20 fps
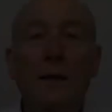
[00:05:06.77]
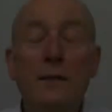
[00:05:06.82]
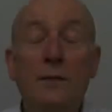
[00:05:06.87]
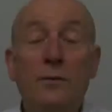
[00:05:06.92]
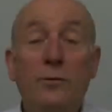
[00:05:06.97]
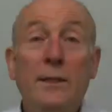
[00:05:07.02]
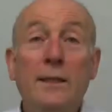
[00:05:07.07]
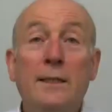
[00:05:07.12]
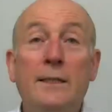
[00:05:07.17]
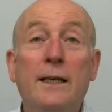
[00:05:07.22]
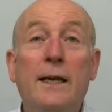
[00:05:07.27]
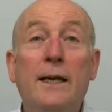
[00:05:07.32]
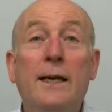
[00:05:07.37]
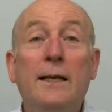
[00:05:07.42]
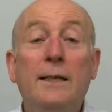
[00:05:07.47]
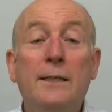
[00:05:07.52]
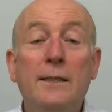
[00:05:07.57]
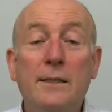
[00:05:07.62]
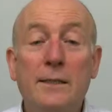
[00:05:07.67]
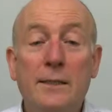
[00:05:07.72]
Three
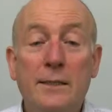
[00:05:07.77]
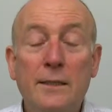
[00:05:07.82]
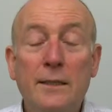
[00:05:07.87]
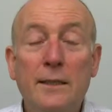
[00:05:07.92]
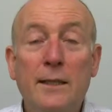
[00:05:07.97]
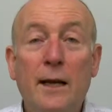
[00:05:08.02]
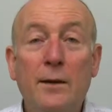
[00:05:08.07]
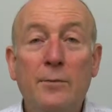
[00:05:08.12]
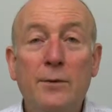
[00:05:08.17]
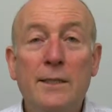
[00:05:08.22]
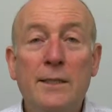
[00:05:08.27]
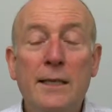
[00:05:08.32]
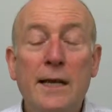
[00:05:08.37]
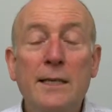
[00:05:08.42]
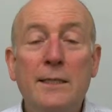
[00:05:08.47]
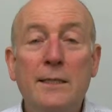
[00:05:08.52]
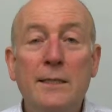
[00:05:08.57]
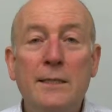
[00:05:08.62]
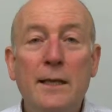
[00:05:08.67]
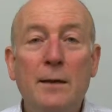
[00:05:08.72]
things that I would
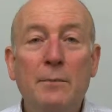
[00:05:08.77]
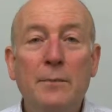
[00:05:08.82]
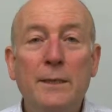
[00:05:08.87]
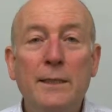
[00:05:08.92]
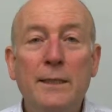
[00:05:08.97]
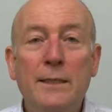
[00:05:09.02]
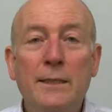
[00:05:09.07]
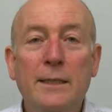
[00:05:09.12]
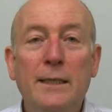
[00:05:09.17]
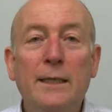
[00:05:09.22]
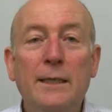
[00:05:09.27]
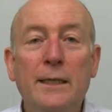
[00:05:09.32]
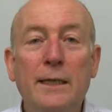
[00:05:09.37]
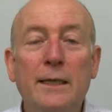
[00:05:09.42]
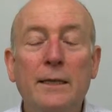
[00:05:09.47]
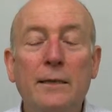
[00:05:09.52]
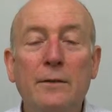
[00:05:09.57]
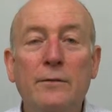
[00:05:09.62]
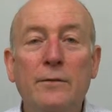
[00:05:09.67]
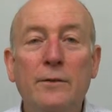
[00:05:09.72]
say to somebody
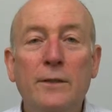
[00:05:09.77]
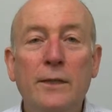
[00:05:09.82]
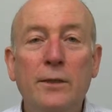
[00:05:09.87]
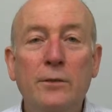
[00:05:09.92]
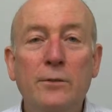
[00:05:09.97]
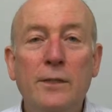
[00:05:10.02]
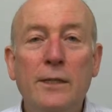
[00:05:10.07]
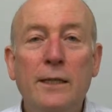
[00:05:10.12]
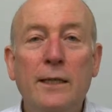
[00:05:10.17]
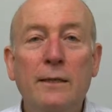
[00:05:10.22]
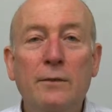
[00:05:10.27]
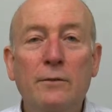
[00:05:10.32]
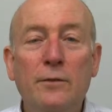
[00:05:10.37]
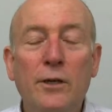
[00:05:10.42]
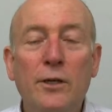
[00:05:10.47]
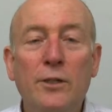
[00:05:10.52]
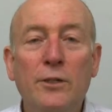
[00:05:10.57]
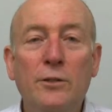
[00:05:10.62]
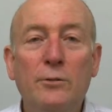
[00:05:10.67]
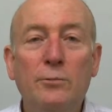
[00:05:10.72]
thinking of using
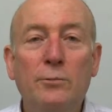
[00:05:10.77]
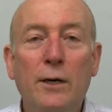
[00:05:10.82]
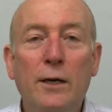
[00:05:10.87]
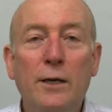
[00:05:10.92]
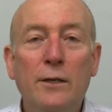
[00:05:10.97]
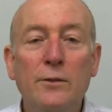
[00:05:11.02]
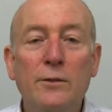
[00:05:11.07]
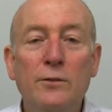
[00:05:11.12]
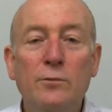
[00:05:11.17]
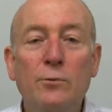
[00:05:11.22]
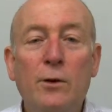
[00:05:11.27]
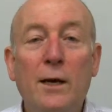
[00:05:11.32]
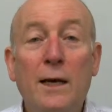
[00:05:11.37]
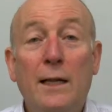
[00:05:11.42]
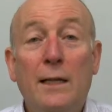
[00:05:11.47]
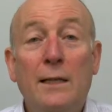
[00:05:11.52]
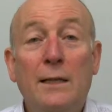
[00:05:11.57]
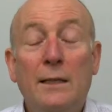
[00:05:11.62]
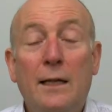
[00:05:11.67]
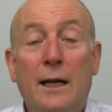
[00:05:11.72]
virtual worlds.
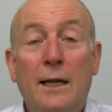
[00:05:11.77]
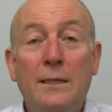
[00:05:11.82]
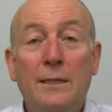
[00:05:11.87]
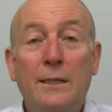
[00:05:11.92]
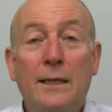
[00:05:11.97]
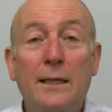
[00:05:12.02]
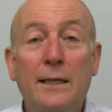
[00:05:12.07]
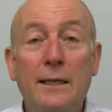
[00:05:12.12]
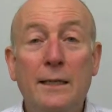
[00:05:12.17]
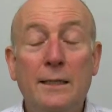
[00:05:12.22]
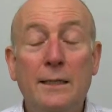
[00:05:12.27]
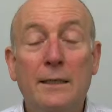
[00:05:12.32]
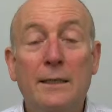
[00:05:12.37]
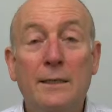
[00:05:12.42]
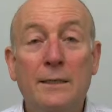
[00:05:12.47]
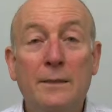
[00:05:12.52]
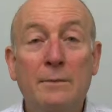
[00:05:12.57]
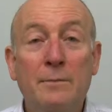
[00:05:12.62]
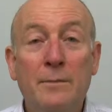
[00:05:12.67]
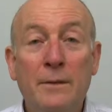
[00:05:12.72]
Well, I think
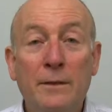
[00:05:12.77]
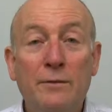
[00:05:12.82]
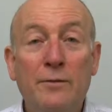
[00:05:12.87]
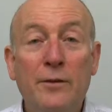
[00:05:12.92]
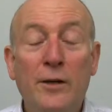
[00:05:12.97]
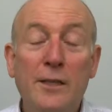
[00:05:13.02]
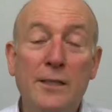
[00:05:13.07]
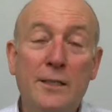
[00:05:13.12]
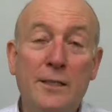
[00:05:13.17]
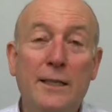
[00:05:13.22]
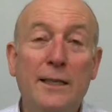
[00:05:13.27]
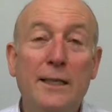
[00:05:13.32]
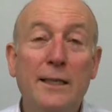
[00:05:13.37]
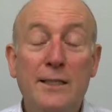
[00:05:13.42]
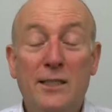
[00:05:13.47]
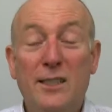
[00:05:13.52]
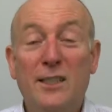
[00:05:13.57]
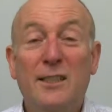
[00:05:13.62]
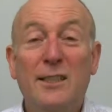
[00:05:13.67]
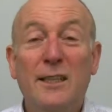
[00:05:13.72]
the first thing
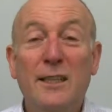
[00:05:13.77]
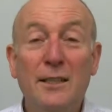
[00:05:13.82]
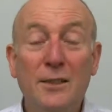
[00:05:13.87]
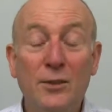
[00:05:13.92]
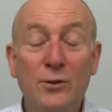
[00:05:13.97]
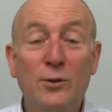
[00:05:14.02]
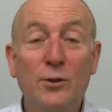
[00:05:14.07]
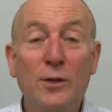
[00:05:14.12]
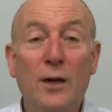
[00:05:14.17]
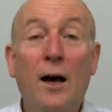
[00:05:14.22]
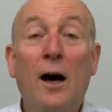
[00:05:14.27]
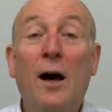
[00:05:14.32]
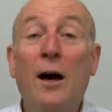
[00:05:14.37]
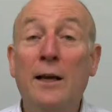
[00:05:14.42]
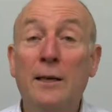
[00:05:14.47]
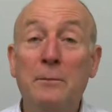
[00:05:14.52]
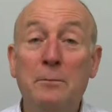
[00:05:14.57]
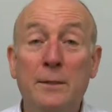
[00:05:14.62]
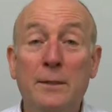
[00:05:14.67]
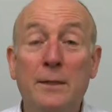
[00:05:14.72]
is just ignore the
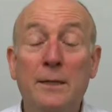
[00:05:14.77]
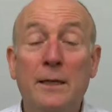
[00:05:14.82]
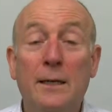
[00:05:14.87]
hype.